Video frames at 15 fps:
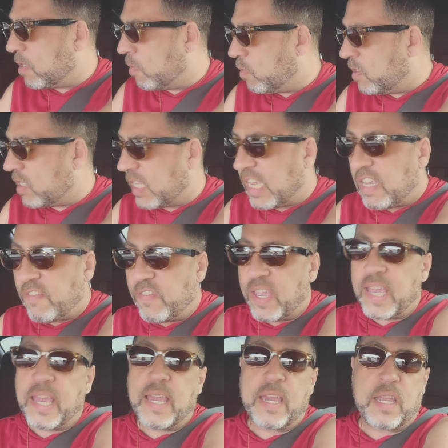it was
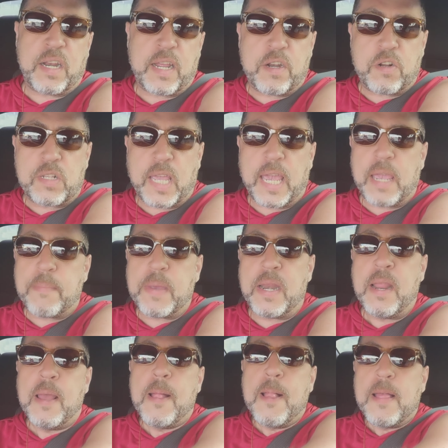TV and entertainment